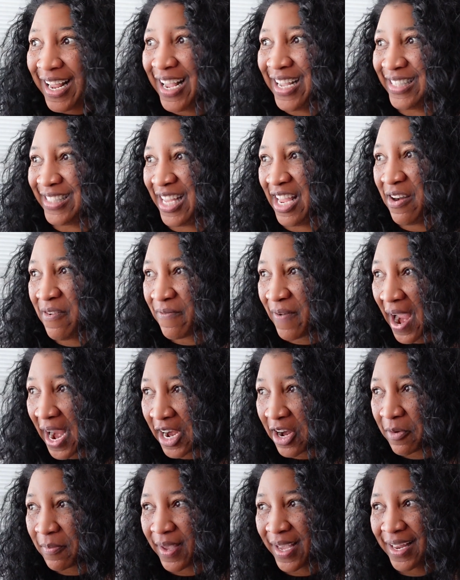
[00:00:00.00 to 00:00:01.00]
its
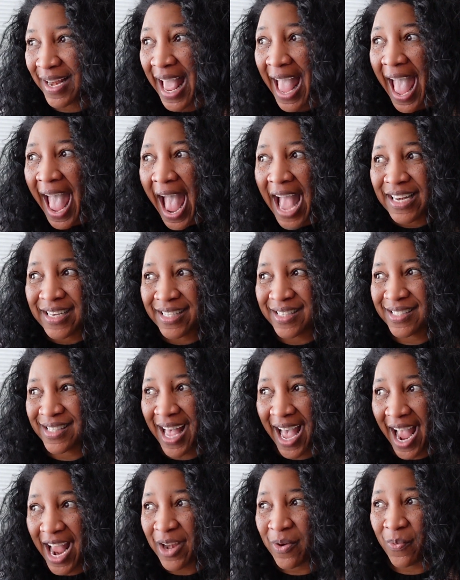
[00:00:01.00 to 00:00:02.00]
environment and
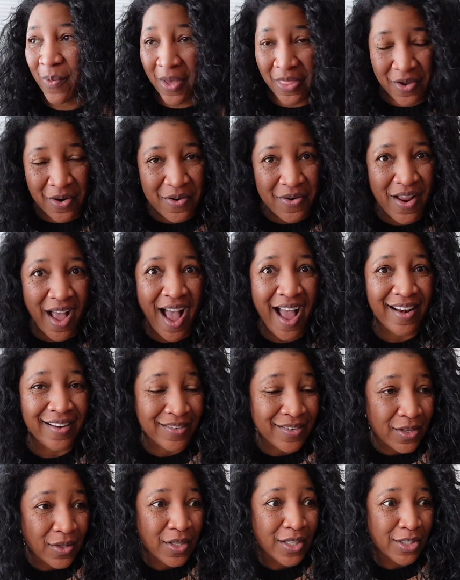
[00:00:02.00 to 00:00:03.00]
decide whether or not
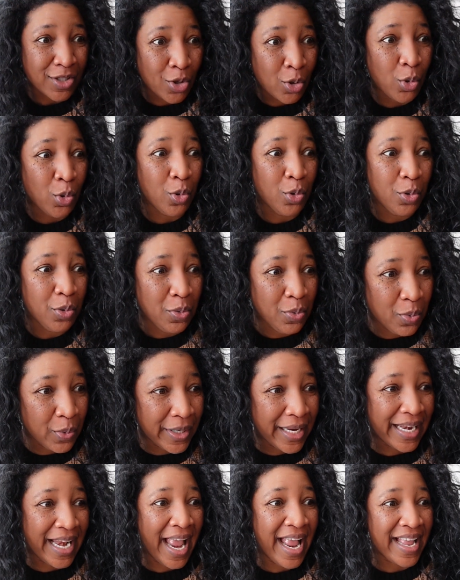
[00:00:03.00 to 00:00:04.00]
it's cool, we
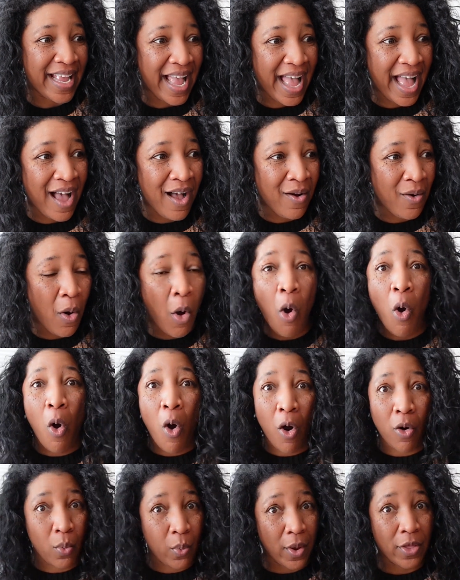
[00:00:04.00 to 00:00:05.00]
can hang out,
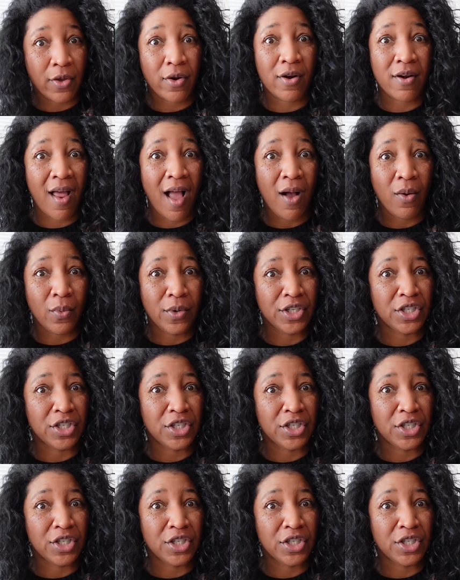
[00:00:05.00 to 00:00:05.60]
or whether or not we